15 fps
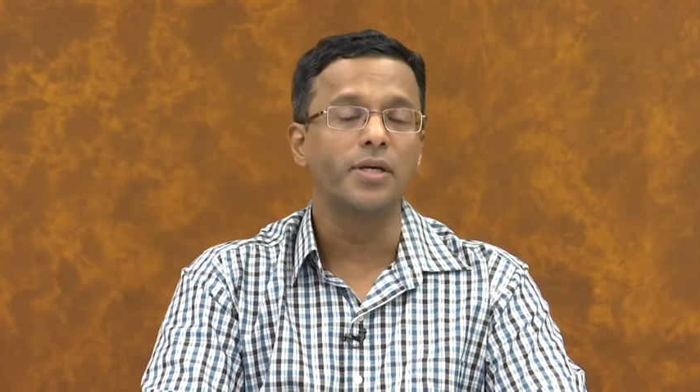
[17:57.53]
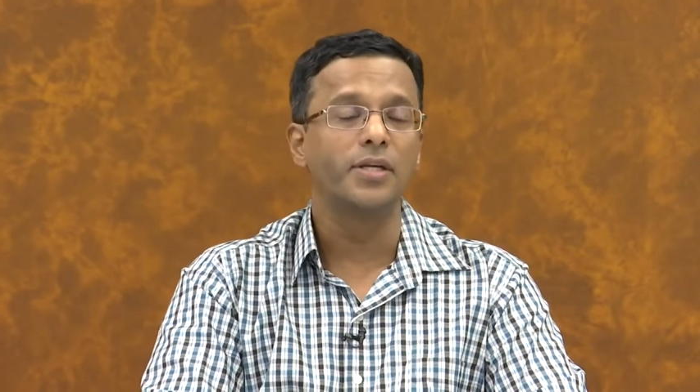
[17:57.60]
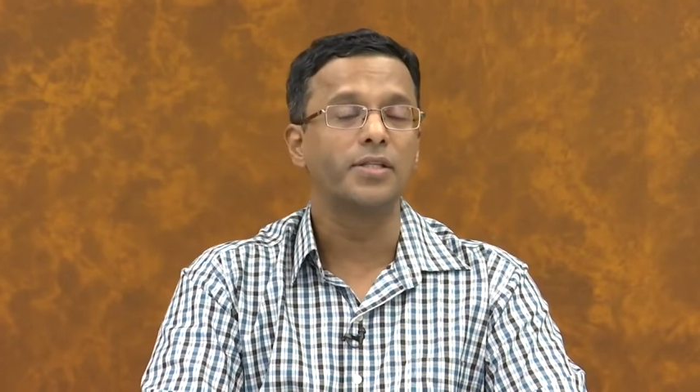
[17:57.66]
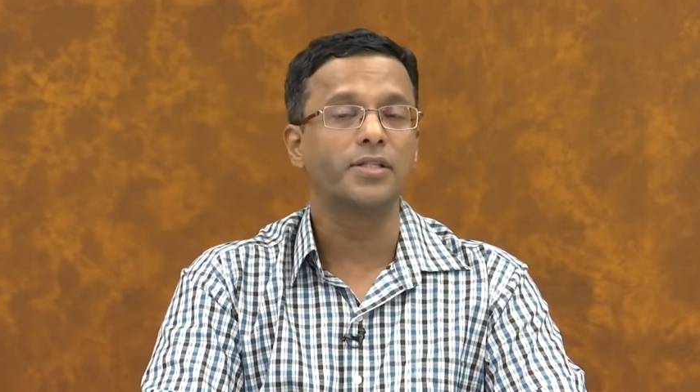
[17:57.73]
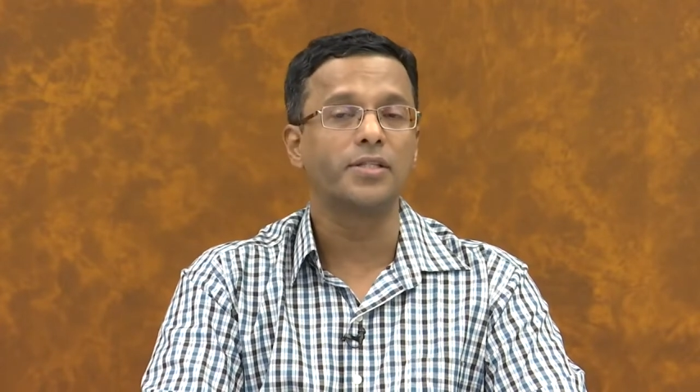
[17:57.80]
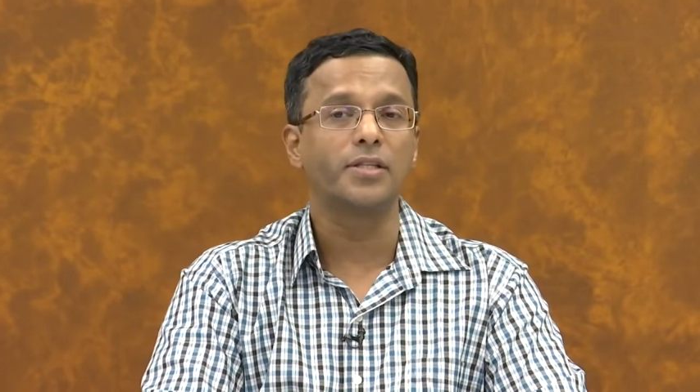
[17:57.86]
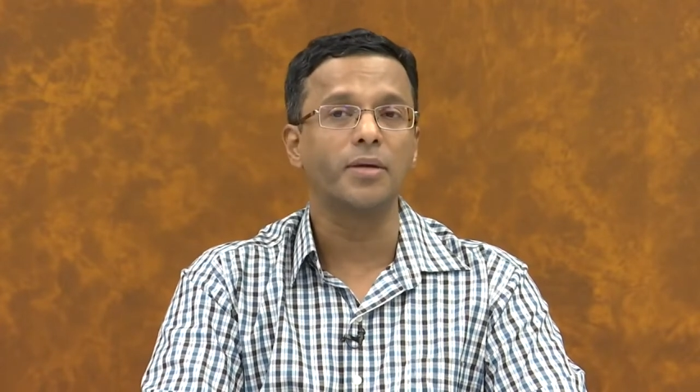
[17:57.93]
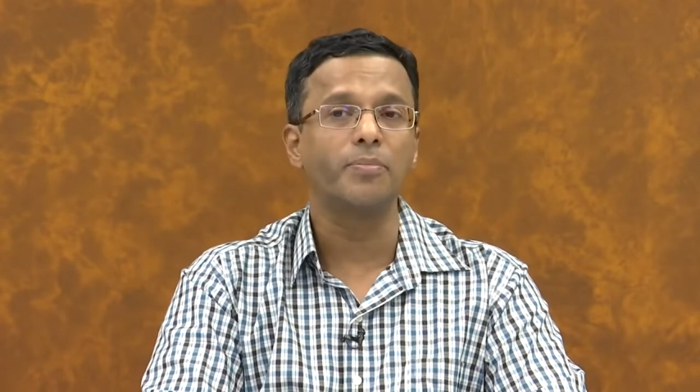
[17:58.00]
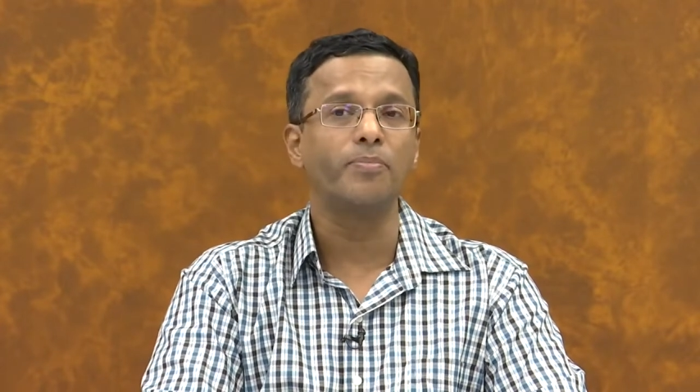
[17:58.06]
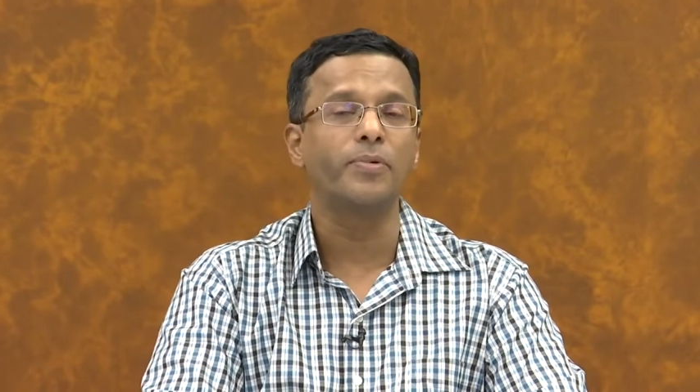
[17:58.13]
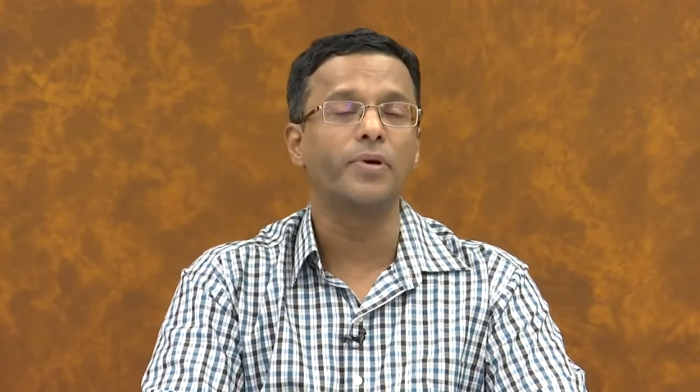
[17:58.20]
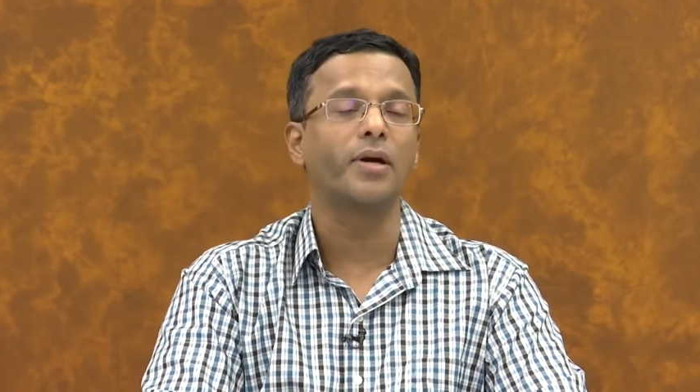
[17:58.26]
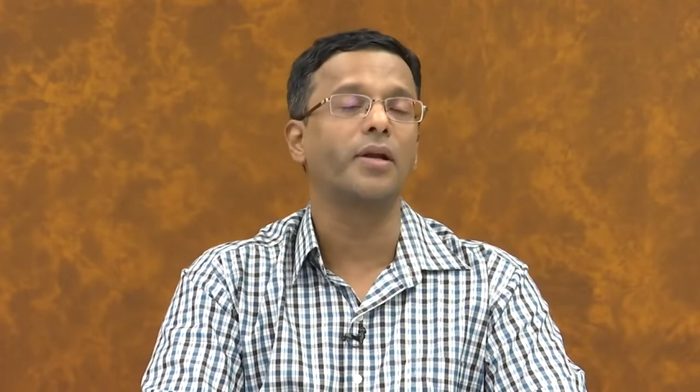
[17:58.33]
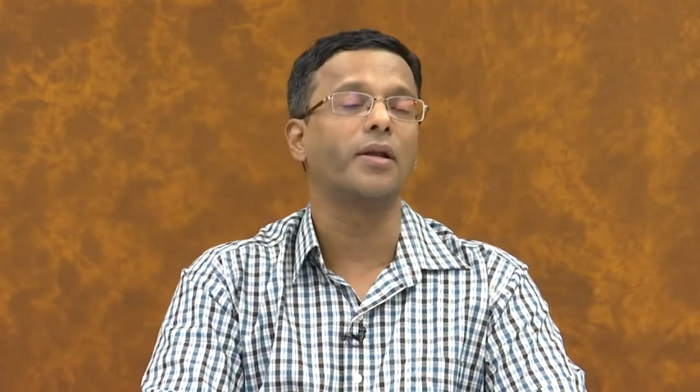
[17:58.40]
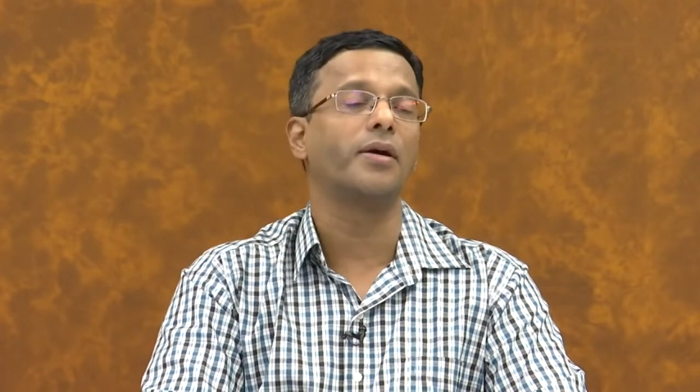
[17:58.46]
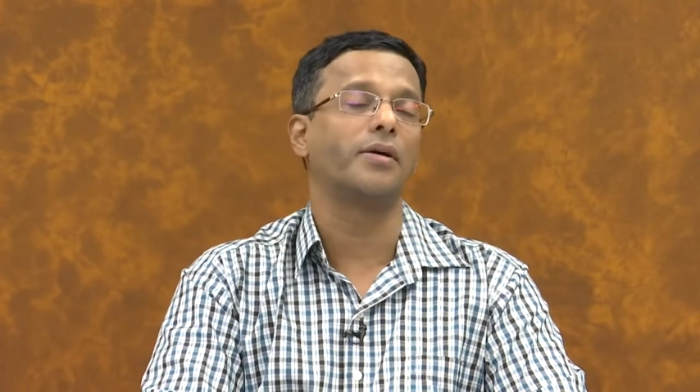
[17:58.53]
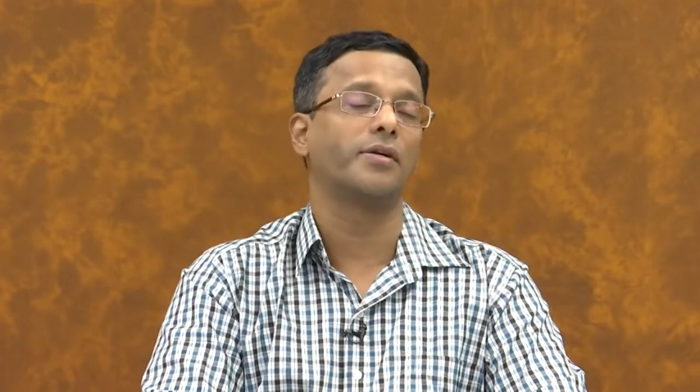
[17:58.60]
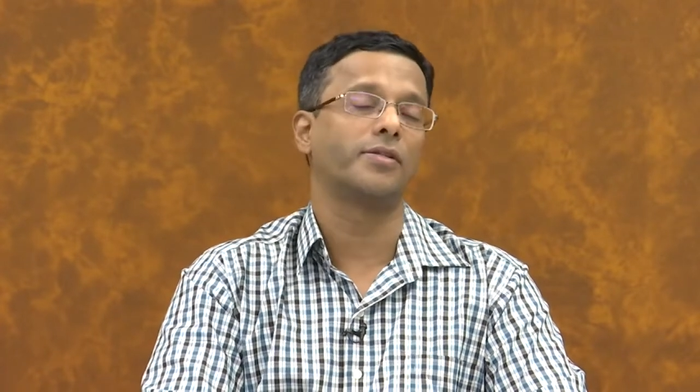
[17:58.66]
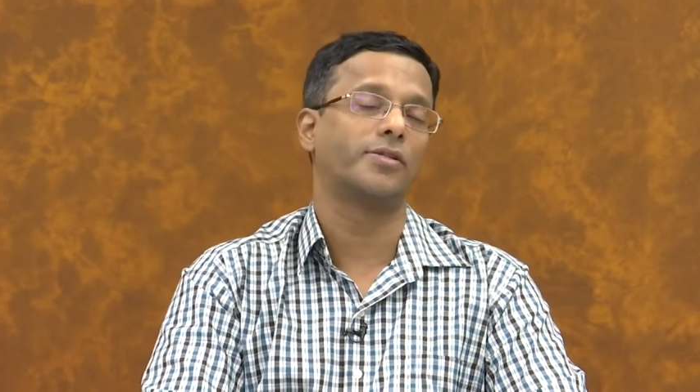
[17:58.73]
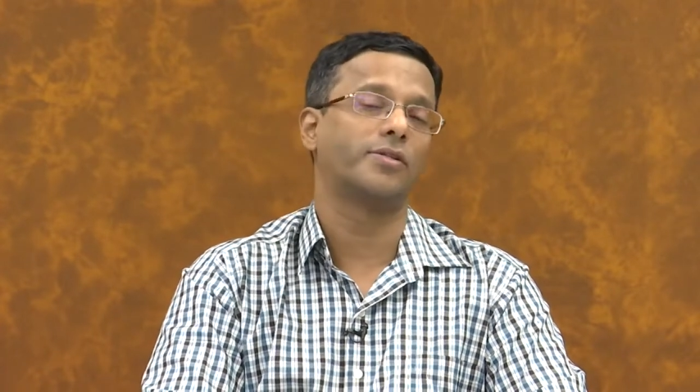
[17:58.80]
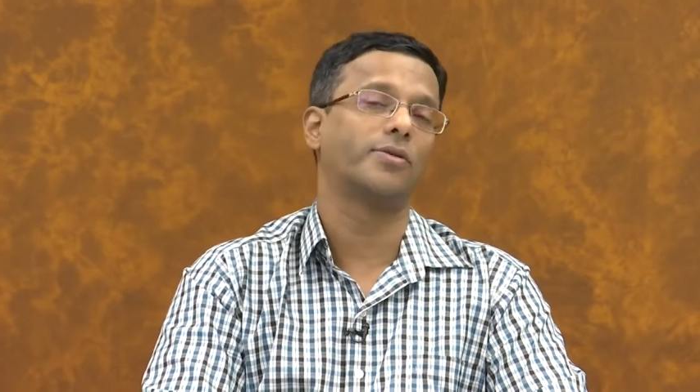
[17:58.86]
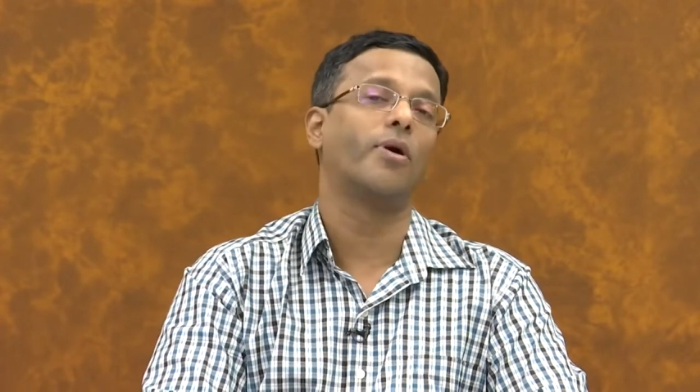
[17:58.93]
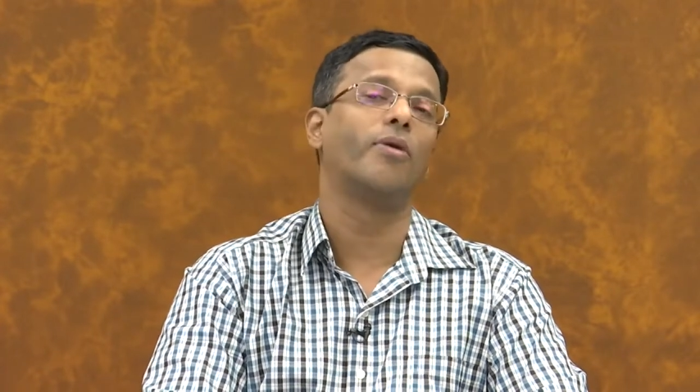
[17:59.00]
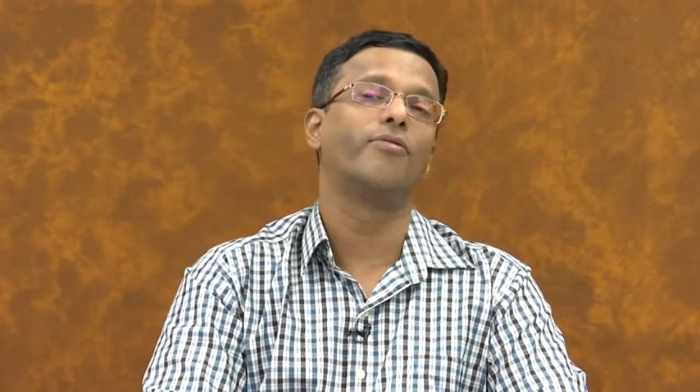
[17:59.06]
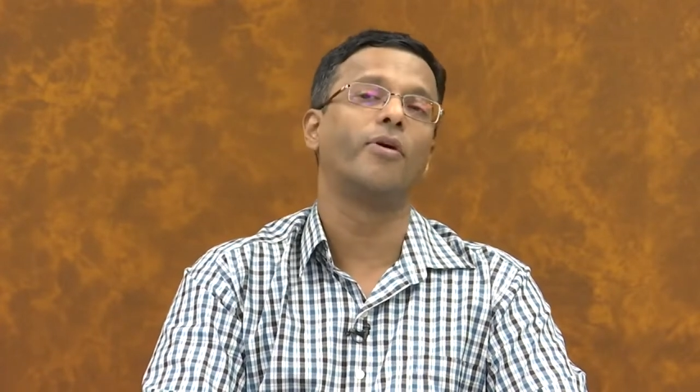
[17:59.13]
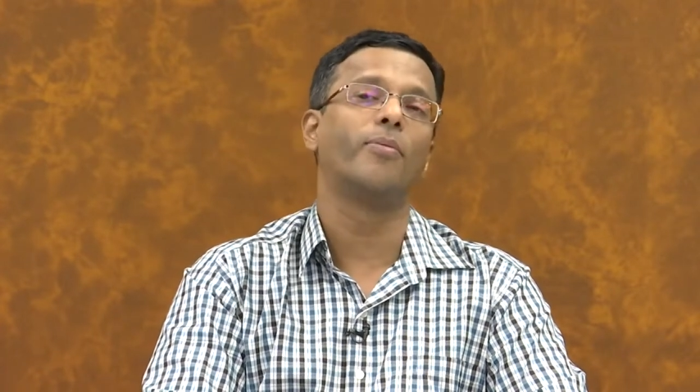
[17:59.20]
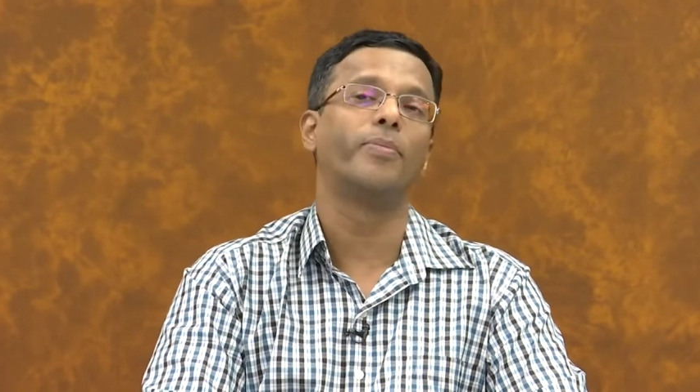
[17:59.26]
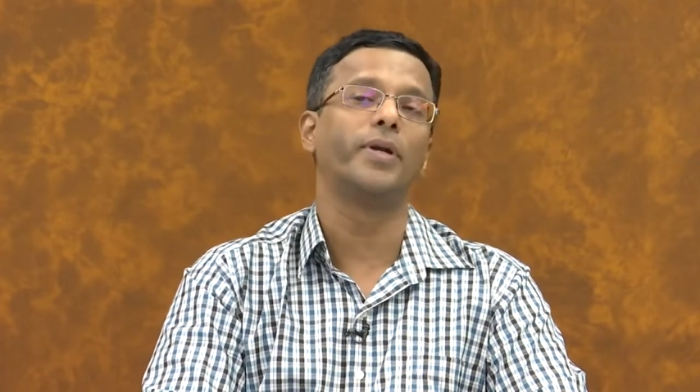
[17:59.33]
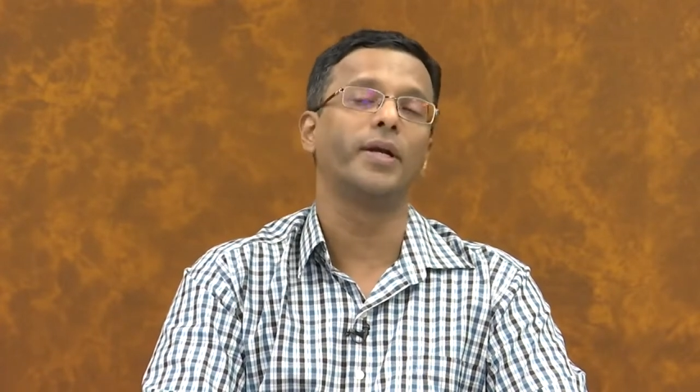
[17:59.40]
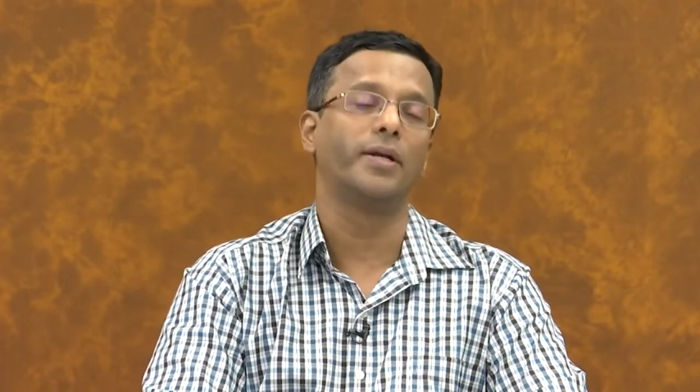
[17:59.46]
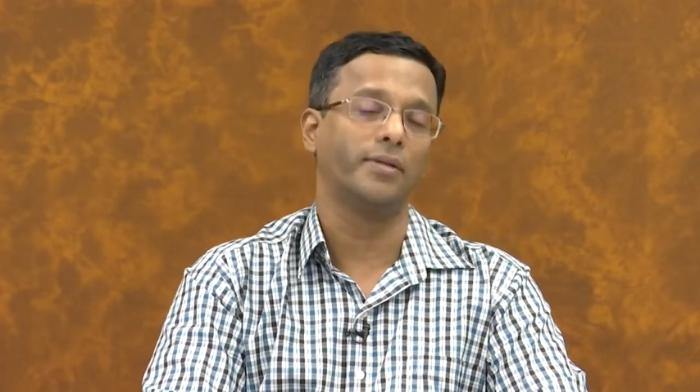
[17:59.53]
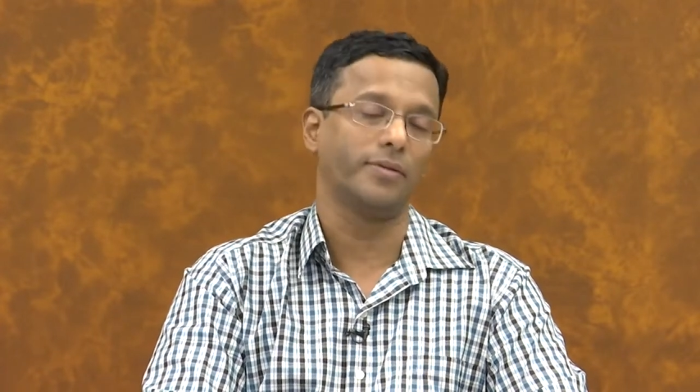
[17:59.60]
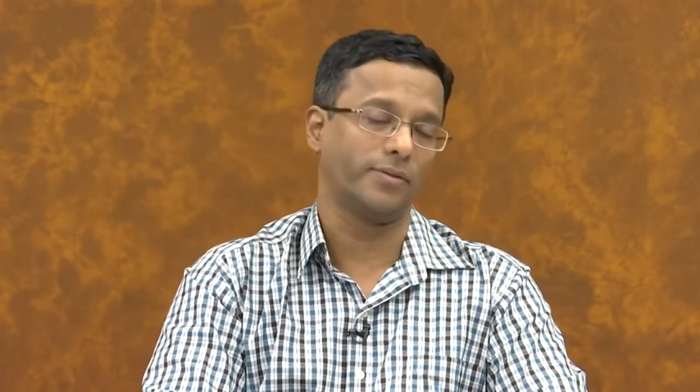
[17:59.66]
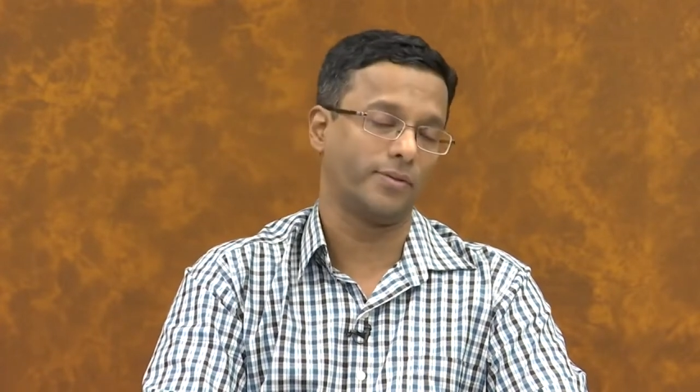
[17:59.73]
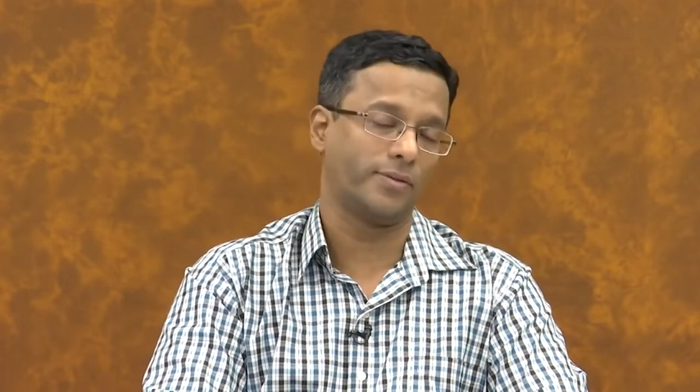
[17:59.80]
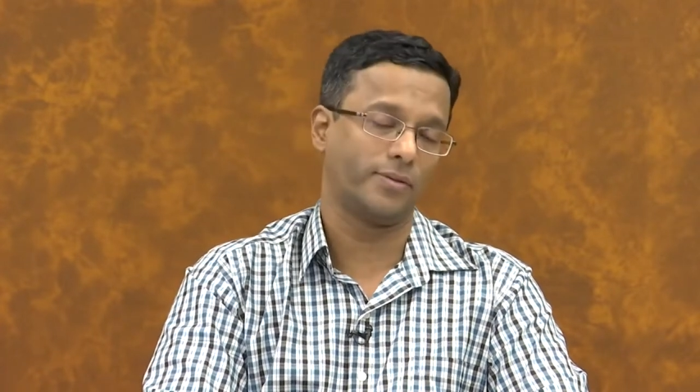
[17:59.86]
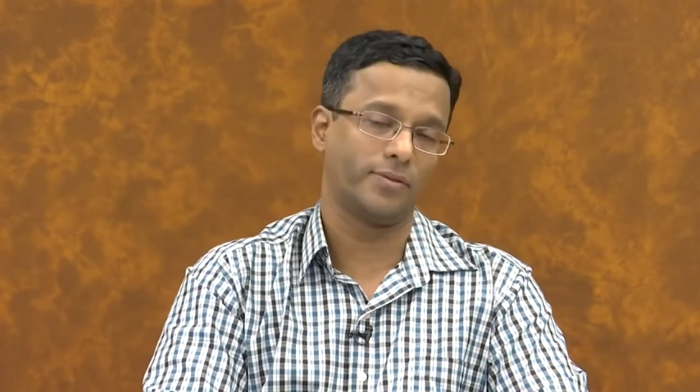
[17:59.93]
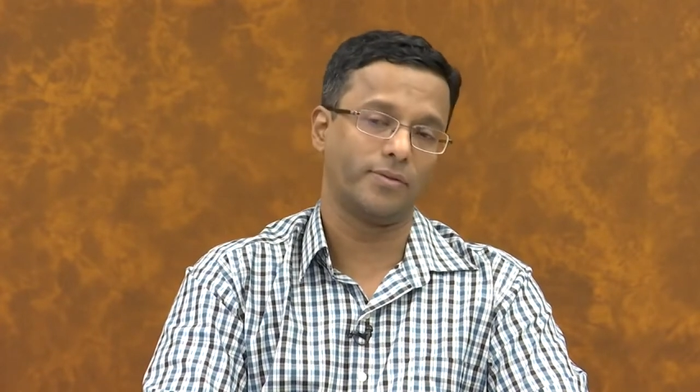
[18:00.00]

subclass of operators